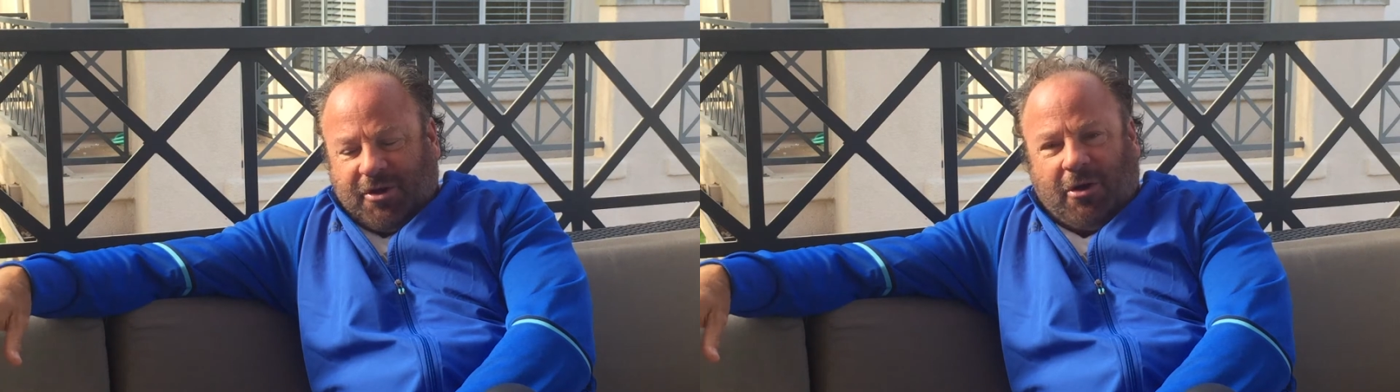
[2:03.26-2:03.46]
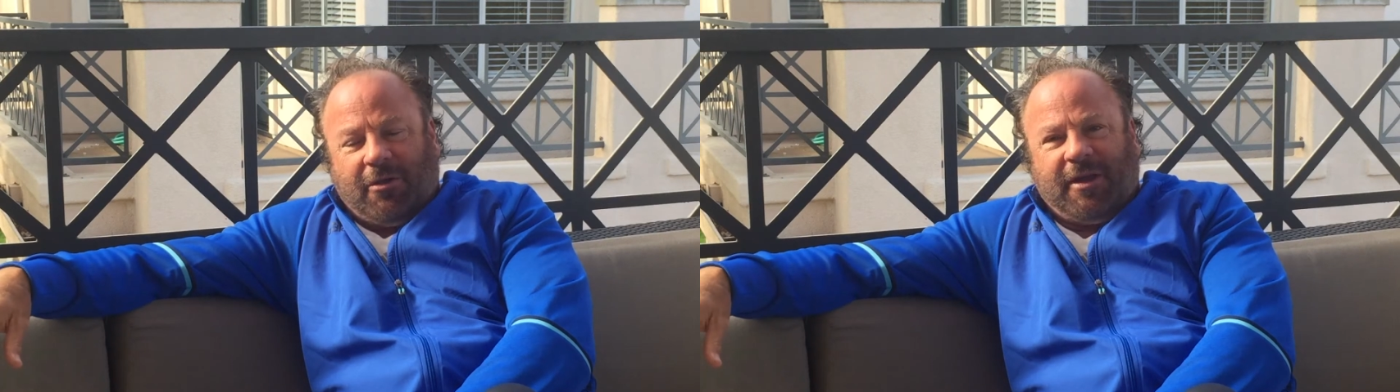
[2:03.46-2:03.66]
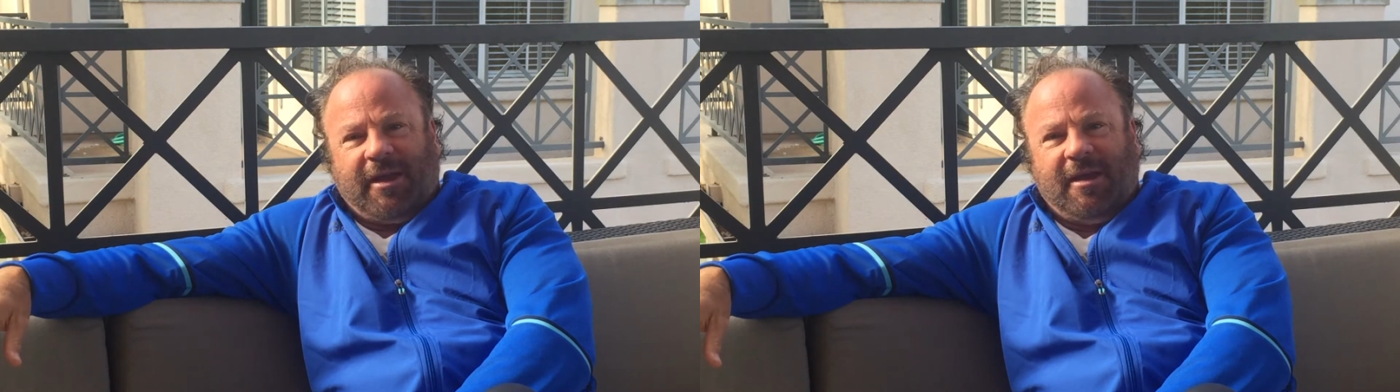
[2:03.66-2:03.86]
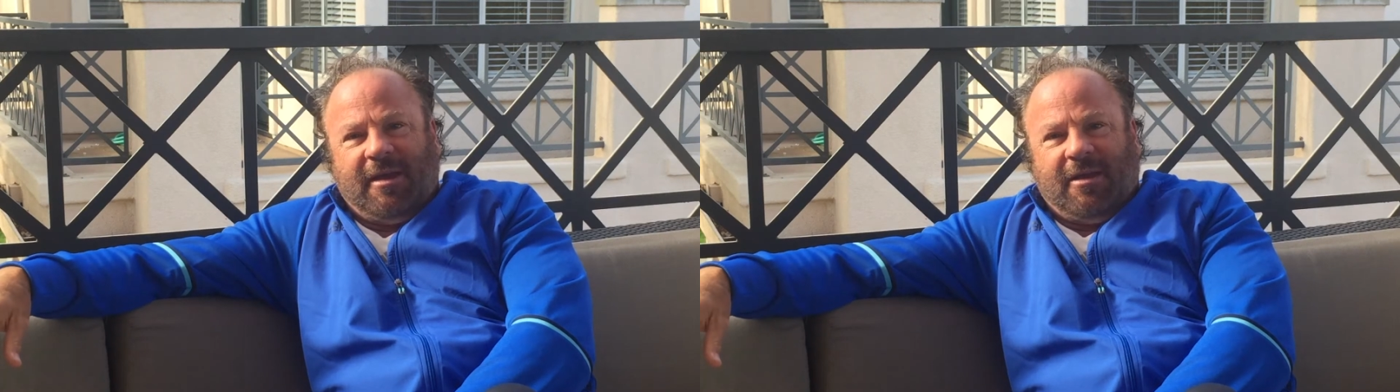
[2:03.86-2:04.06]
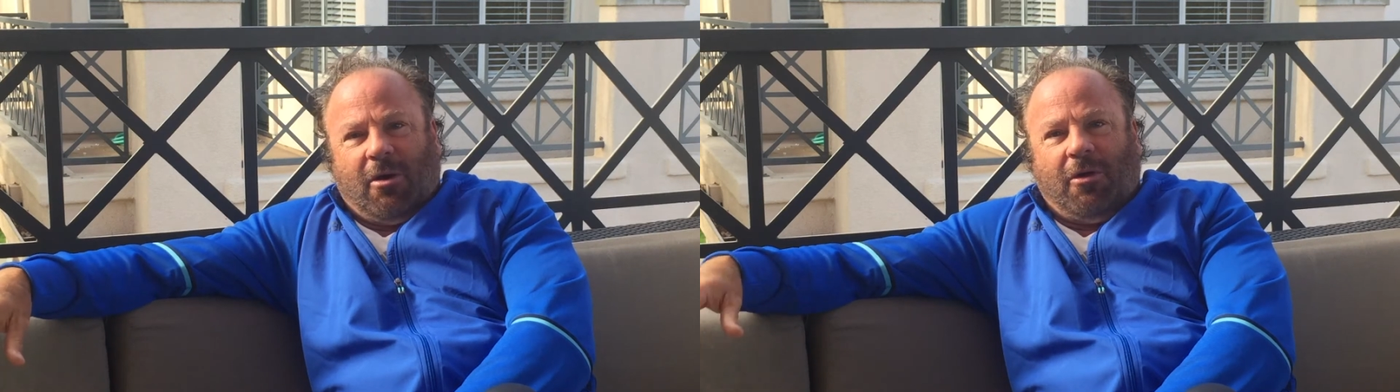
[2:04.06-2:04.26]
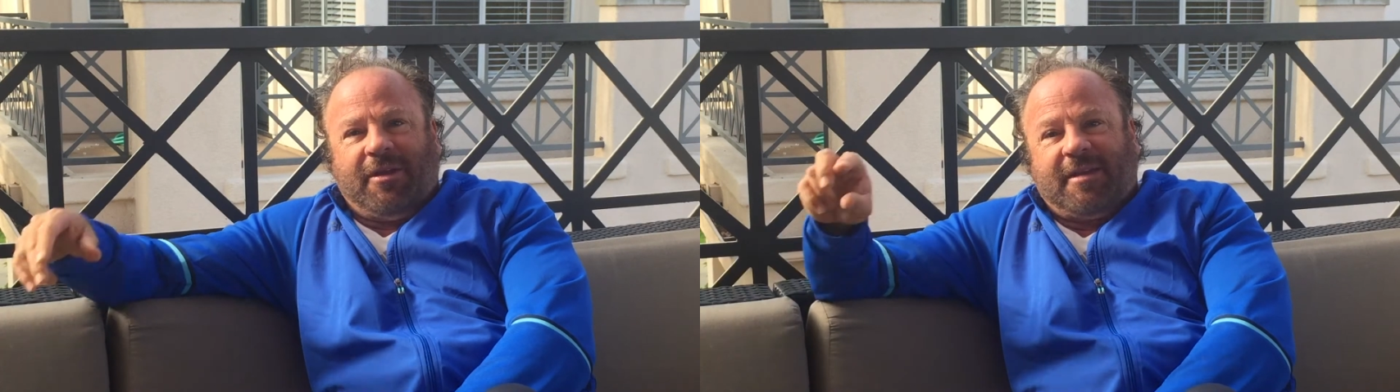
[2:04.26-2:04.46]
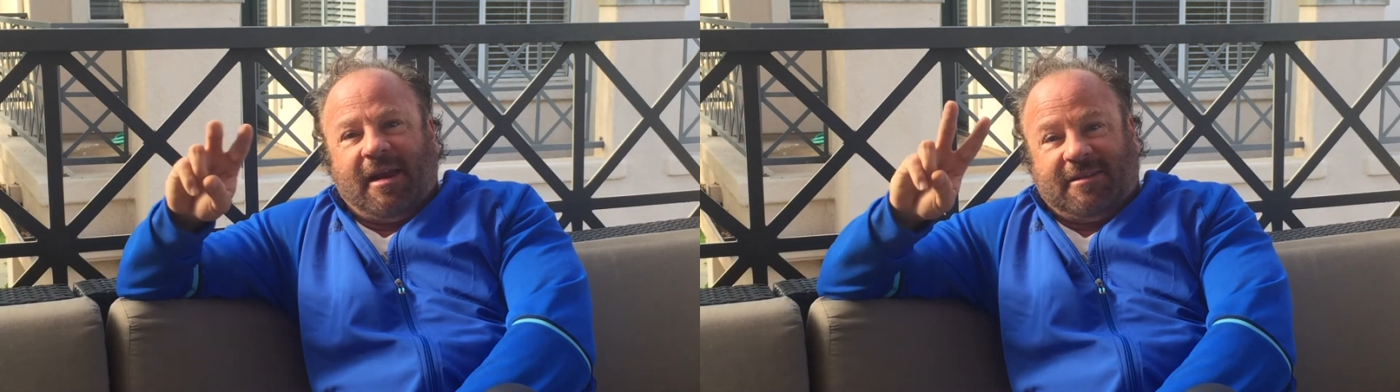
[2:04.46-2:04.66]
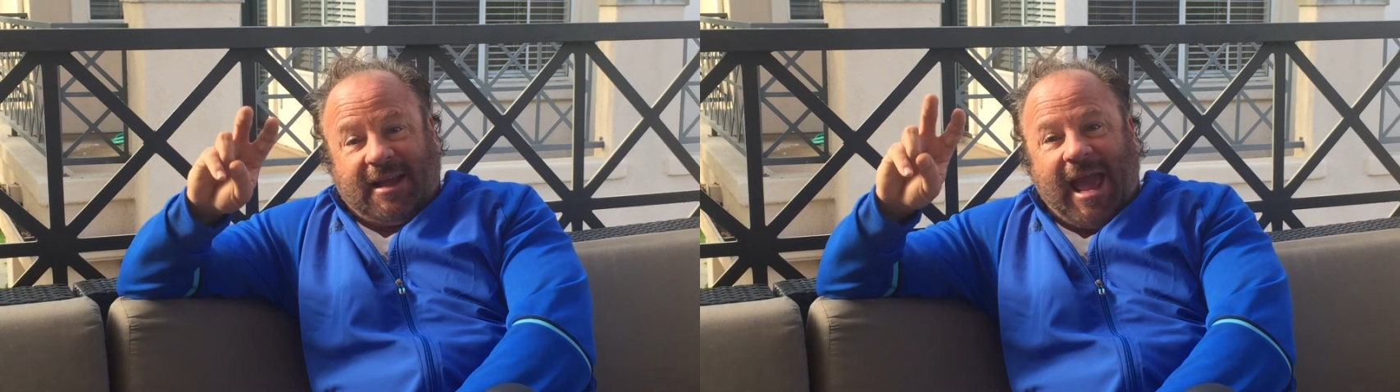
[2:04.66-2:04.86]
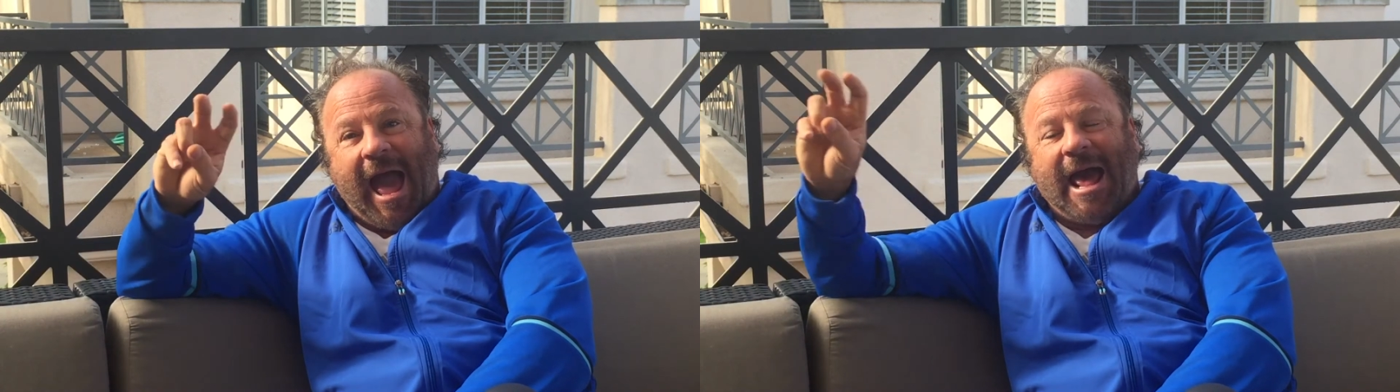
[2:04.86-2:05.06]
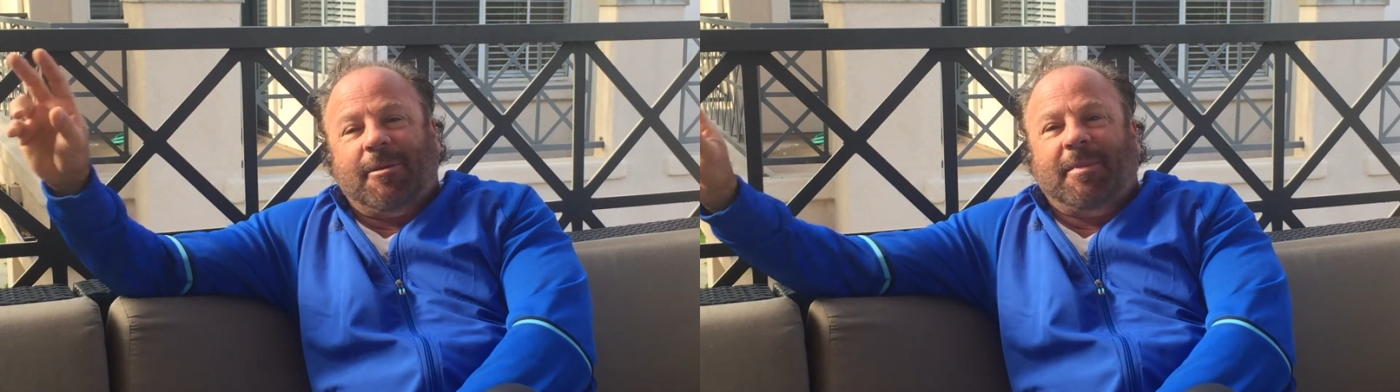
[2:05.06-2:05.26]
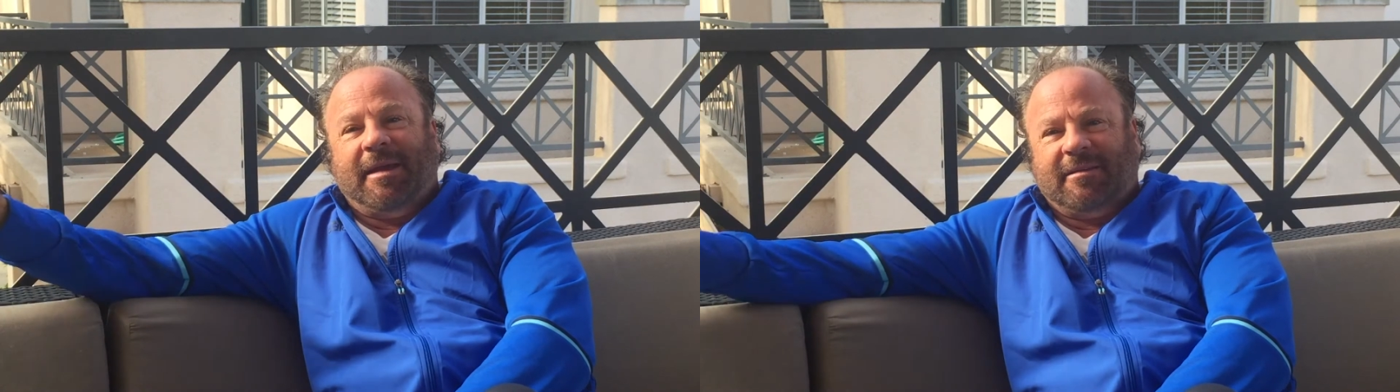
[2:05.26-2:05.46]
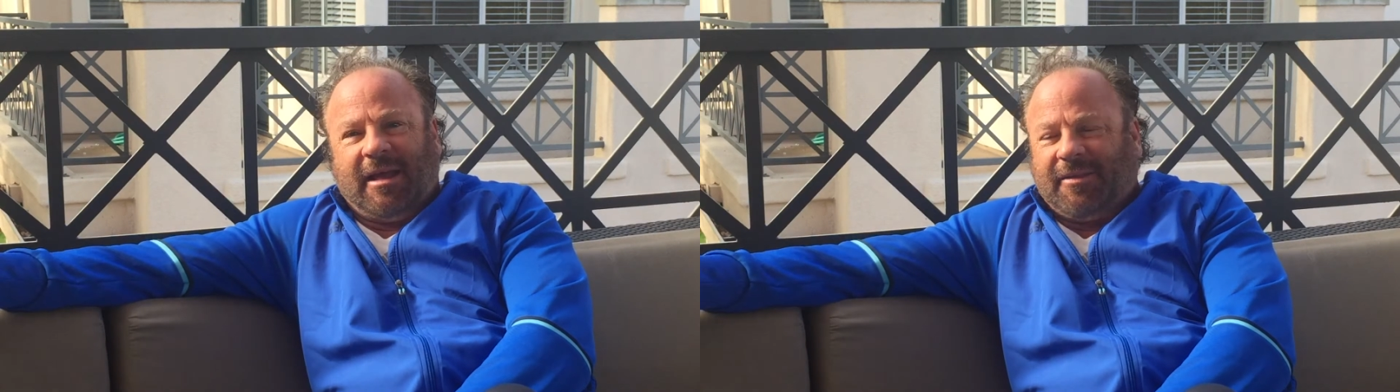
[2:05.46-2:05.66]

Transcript: to all the tennis academies,